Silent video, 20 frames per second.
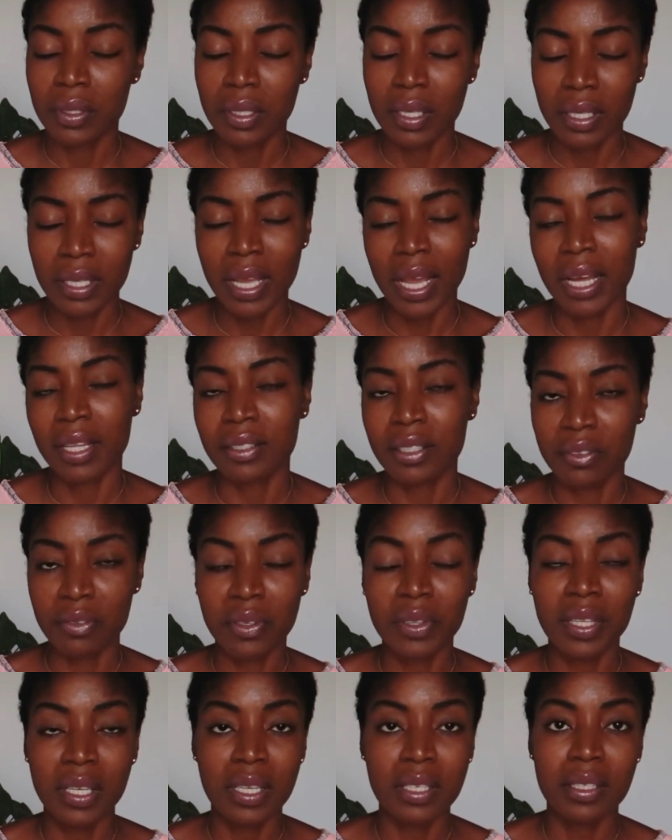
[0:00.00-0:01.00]
Yeah,
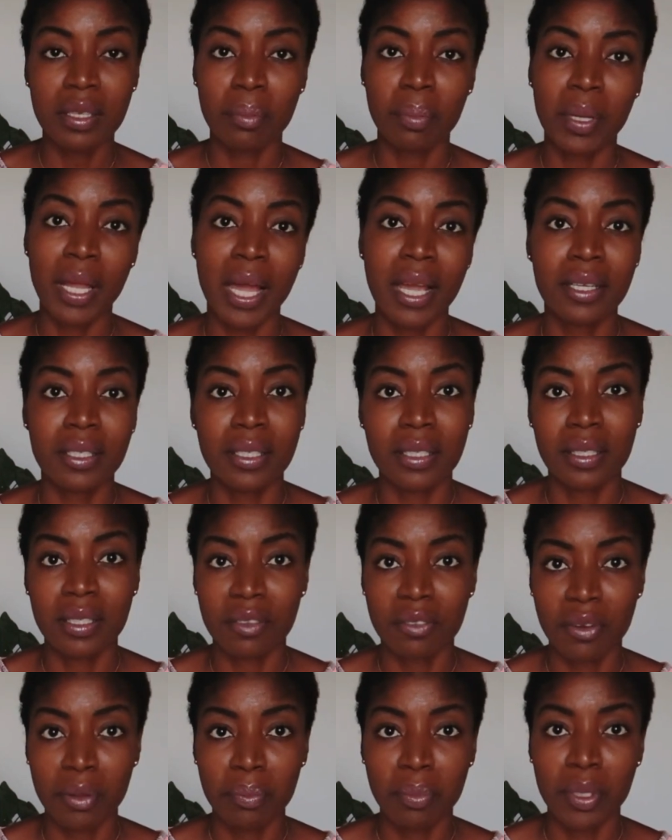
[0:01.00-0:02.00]
different things apply to
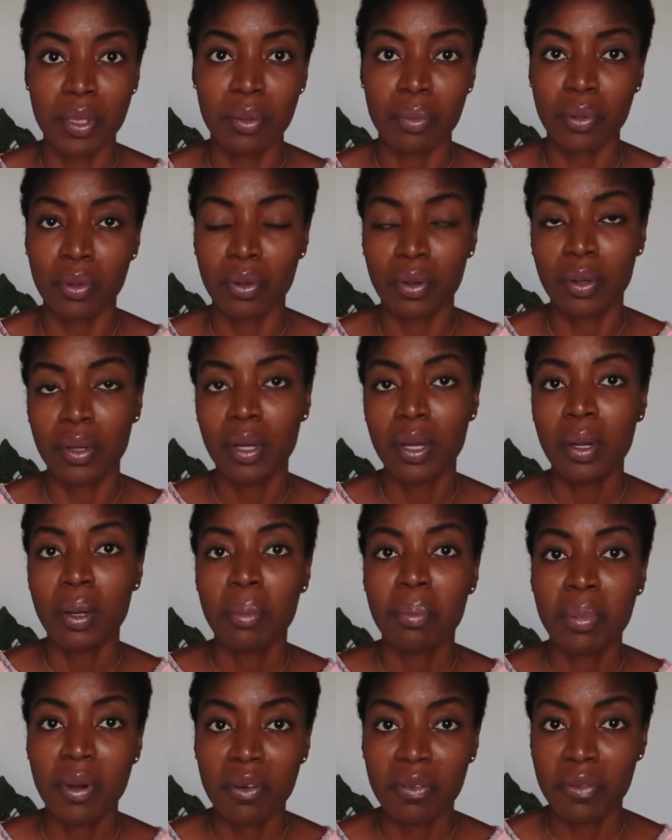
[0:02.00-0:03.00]
different people.
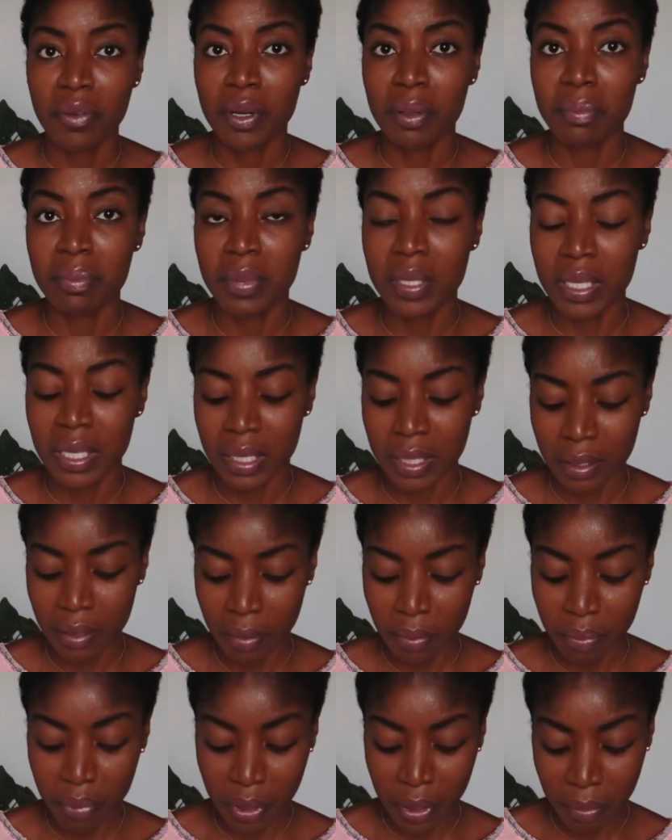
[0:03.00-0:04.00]
But for me,
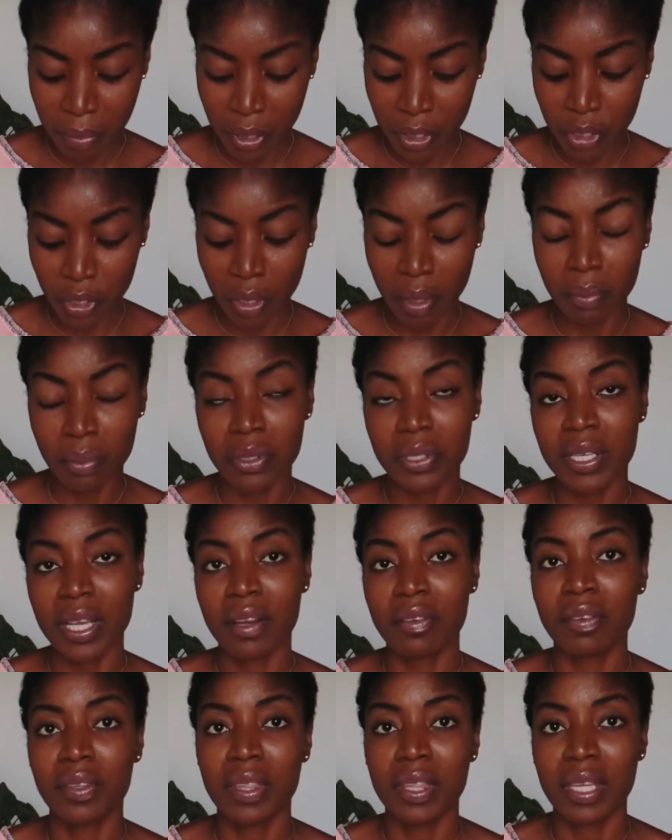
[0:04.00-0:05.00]
pretty much almost
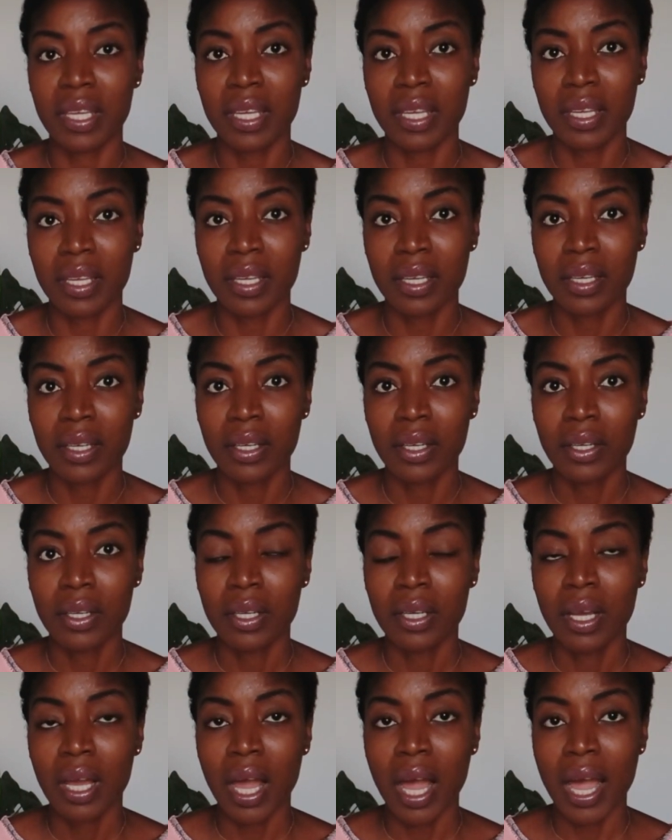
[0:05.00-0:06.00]
everything
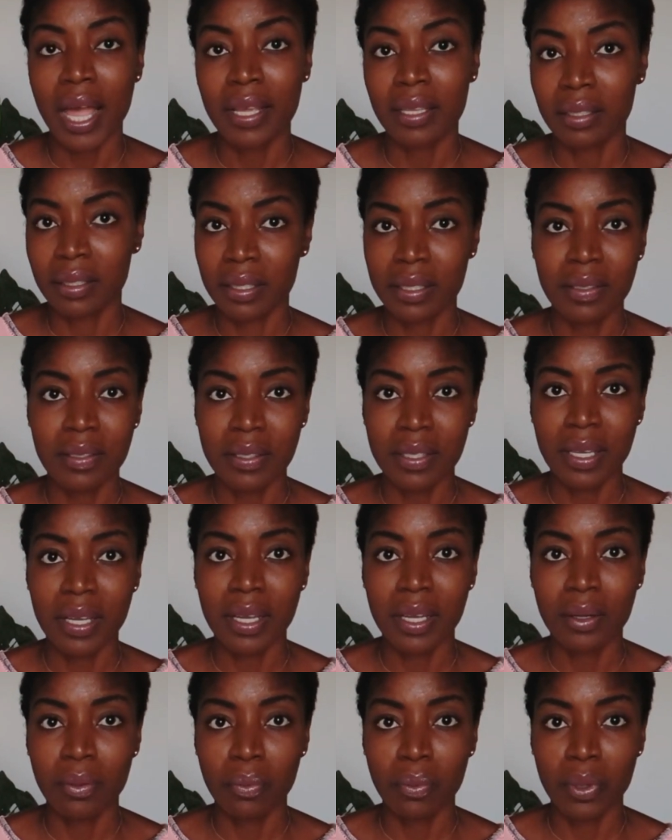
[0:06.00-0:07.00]
I
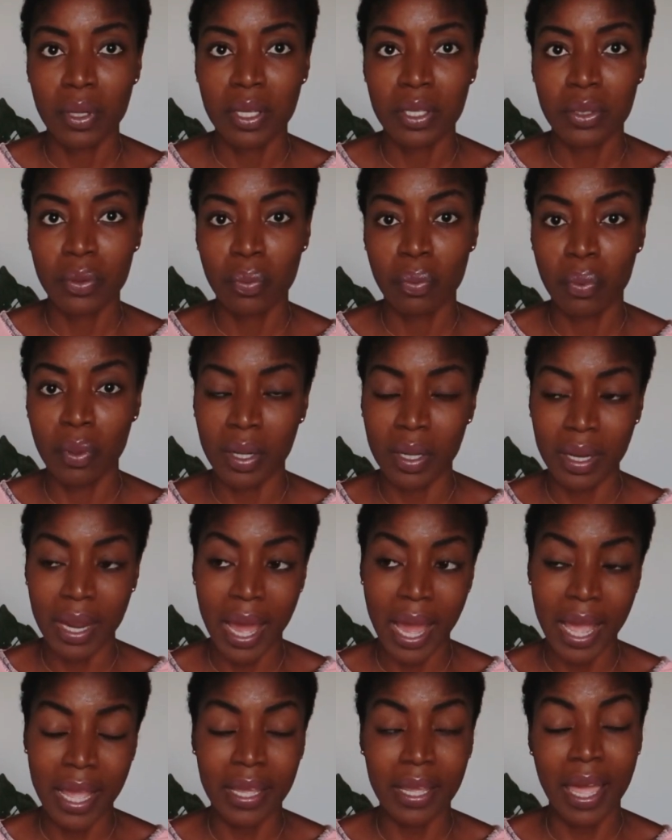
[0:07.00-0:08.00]
listed was what
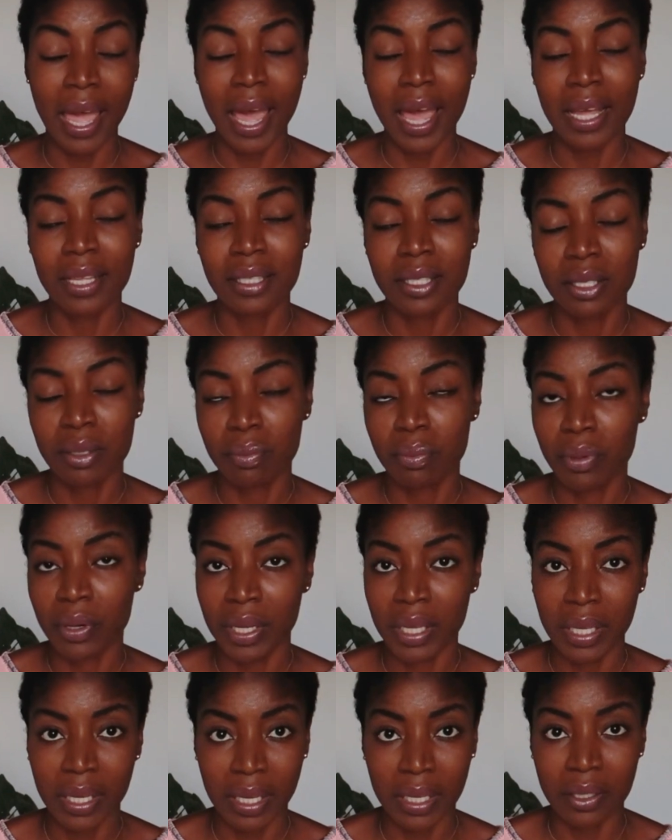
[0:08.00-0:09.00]
I had to
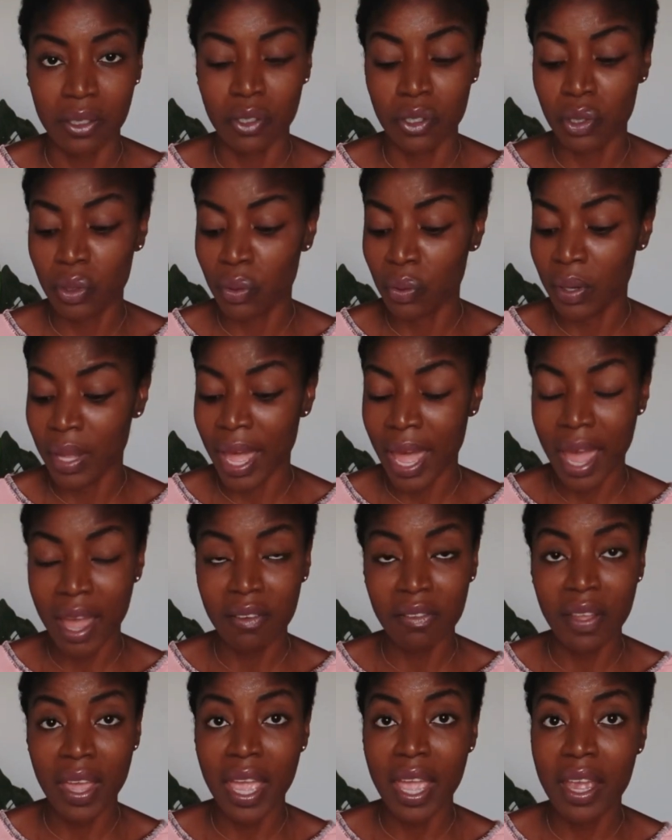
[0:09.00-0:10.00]
bring in. So
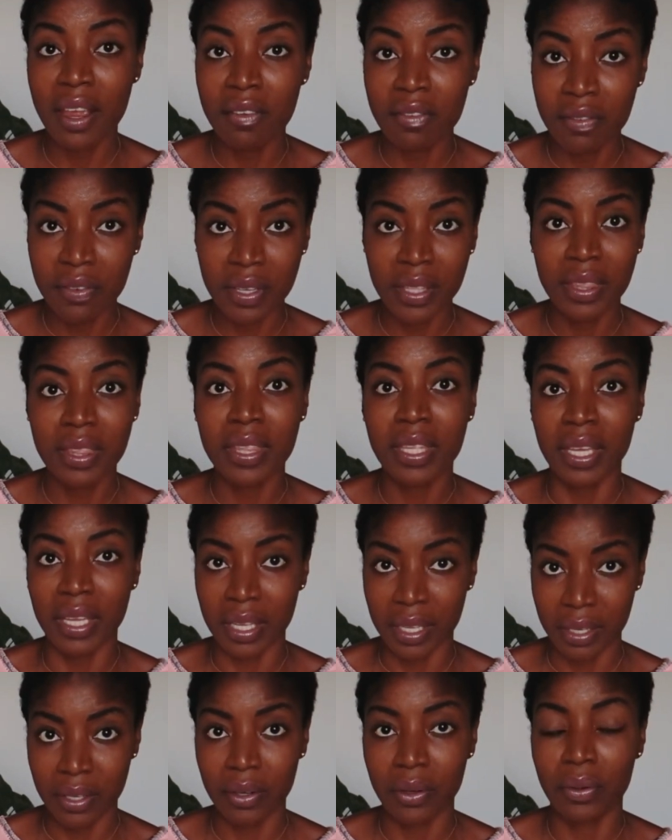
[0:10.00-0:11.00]
have
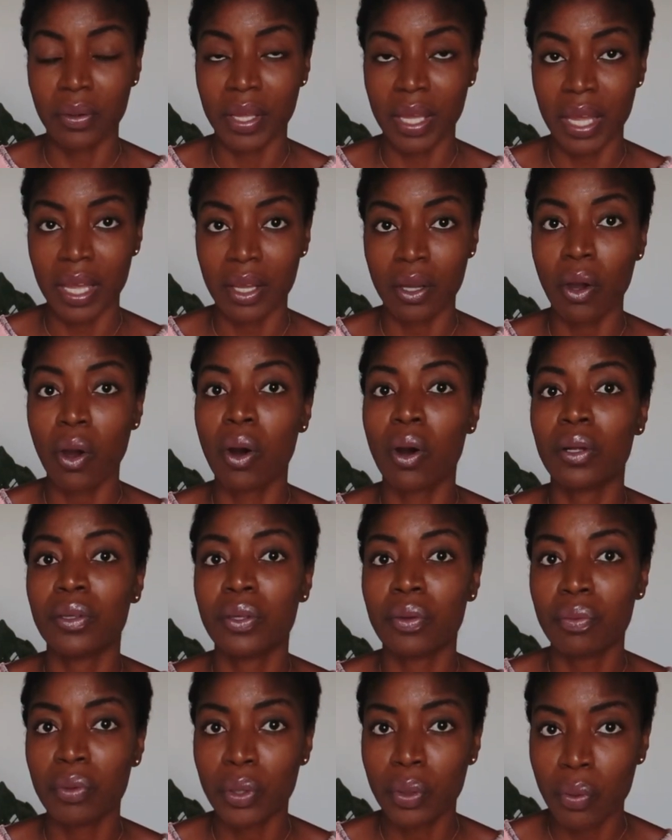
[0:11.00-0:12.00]
everything, okay, all
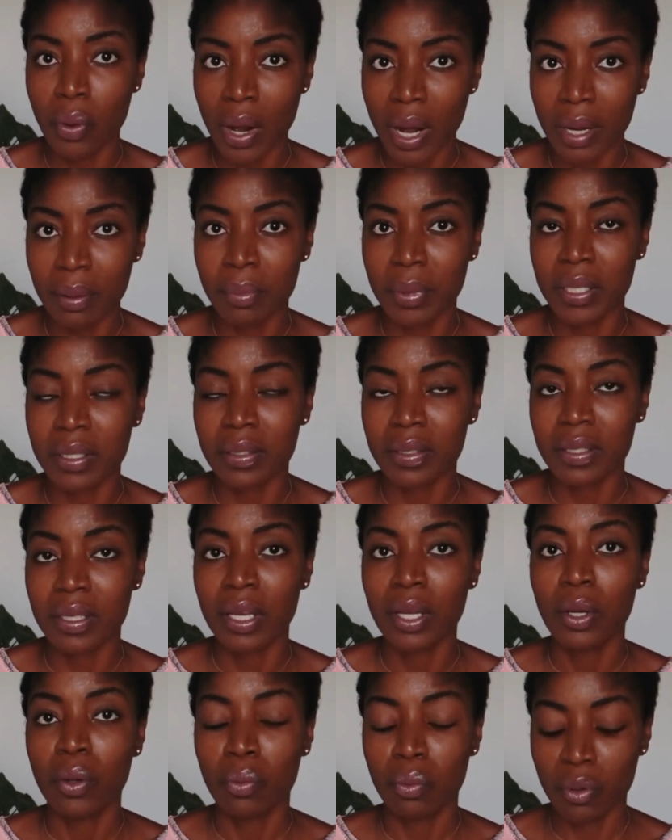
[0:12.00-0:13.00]
the requirements
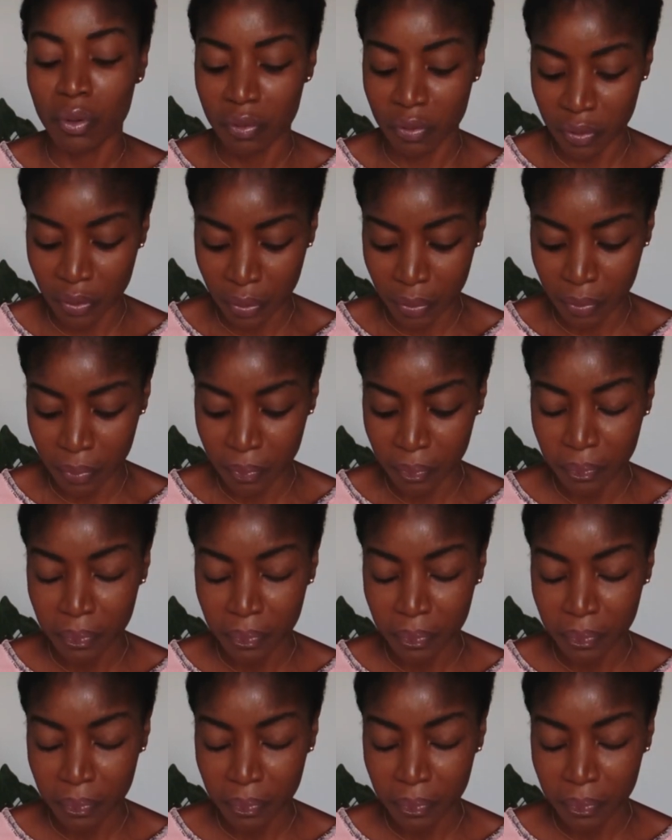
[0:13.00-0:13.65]
with you,